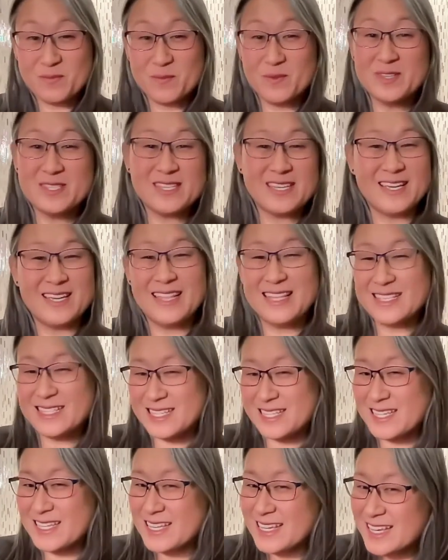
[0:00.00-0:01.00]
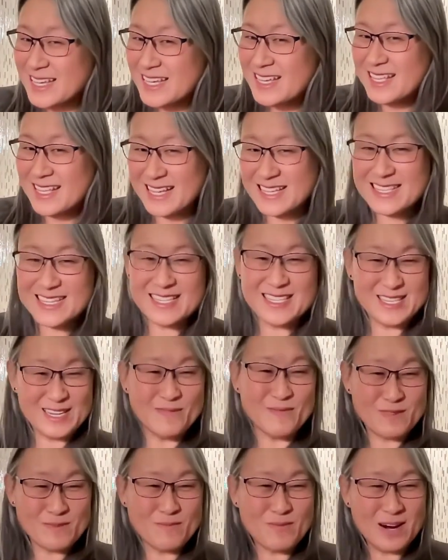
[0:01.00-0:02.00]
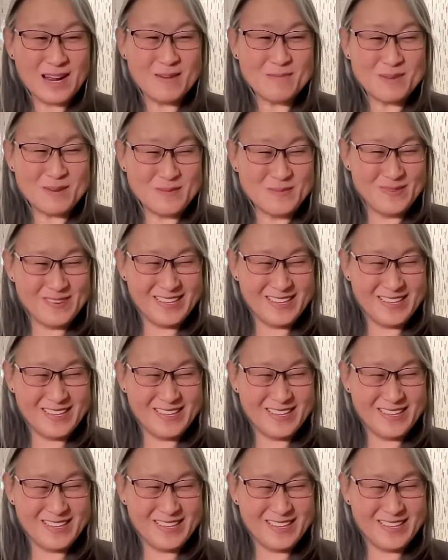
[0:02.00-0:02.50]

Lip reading: Once again, that's a different problem.